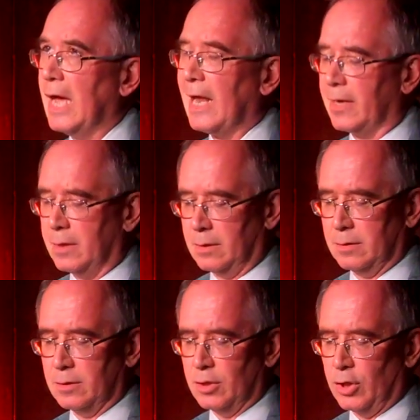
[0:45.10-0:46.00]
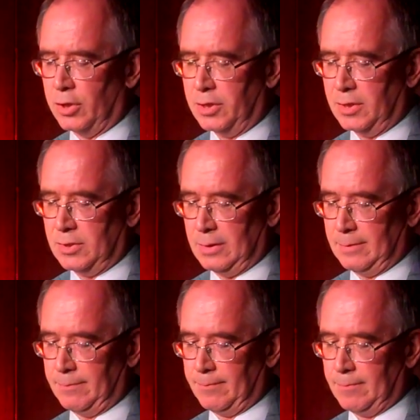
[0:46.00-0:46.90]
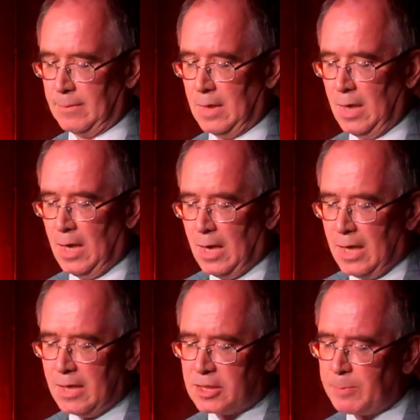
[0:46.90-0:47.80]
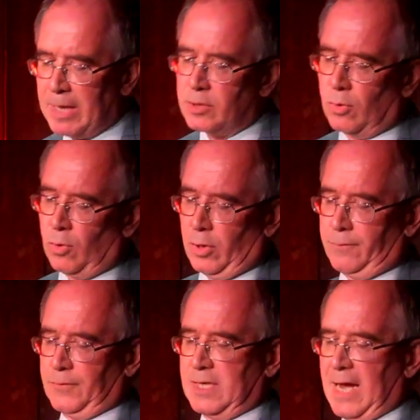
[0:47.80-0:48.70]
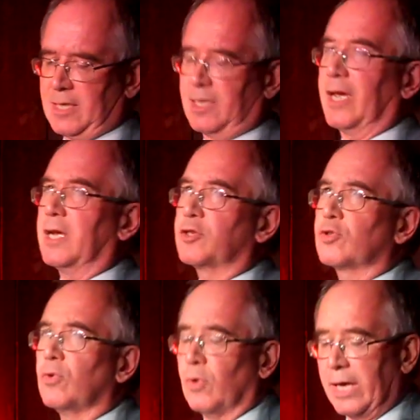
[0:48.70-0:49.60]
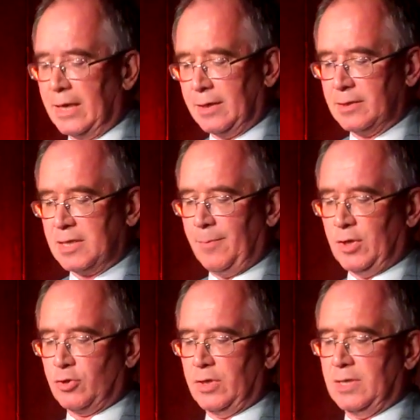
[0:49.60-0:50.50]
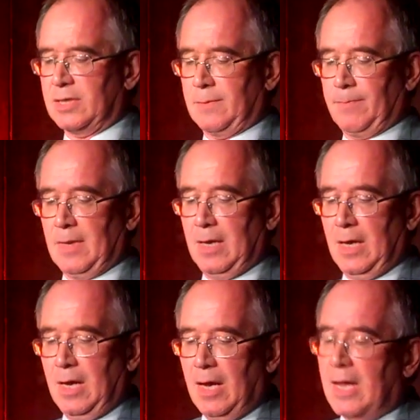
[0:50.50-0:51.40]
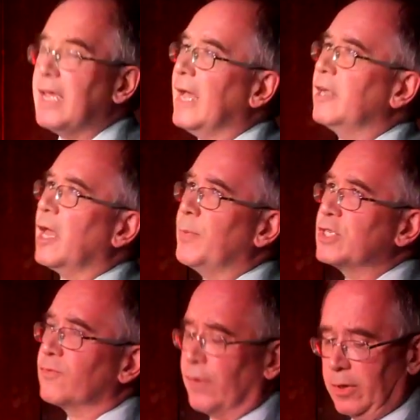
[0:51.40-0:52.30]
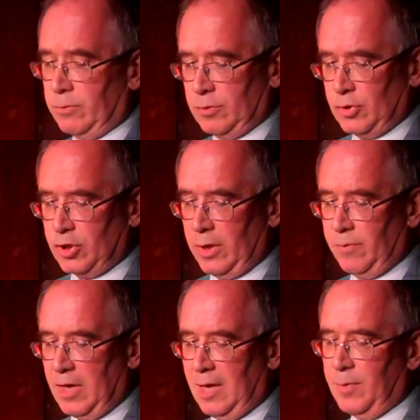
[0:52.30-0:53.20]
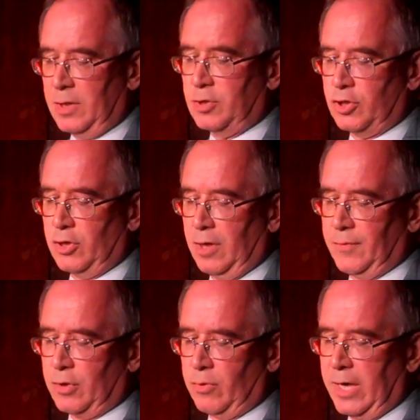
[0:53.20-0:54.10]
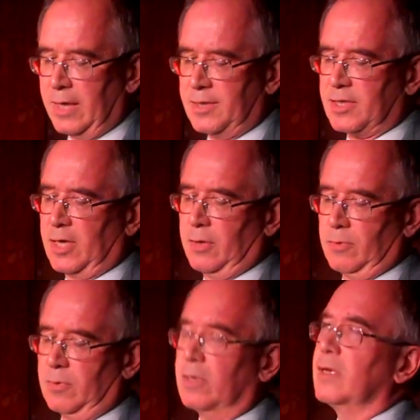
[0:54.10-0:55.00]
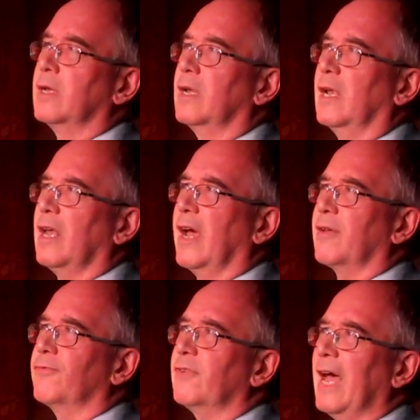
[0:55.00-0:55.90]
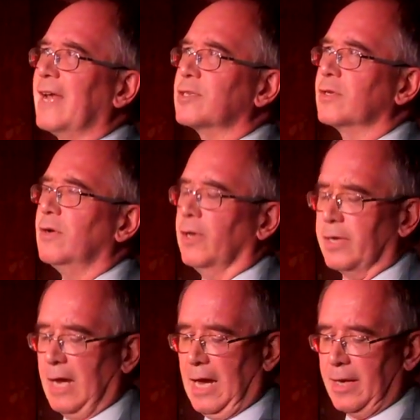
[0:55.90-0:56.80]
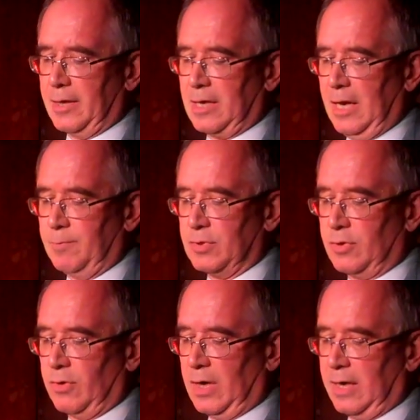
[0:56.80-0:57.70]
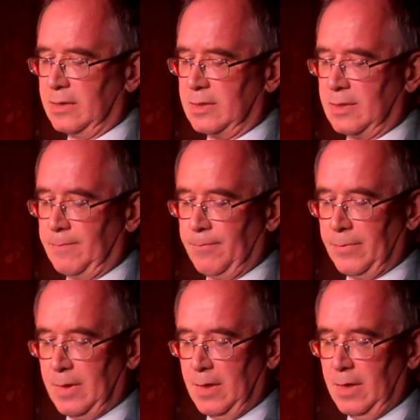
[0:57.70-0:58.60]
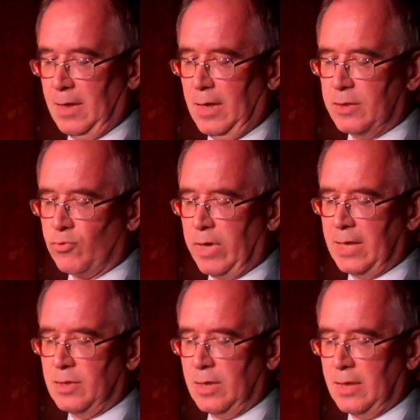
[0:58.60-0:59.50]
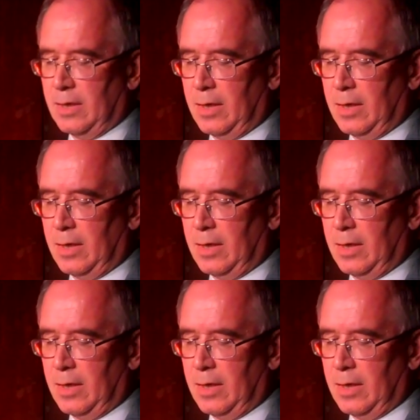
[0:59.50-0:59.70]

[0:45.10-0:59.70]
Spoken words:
Alan nodded. He had spent all of Saturday trawling cemeteries. He held up his phone to show the image of a grey stone lying flat on unkempt grass. It read,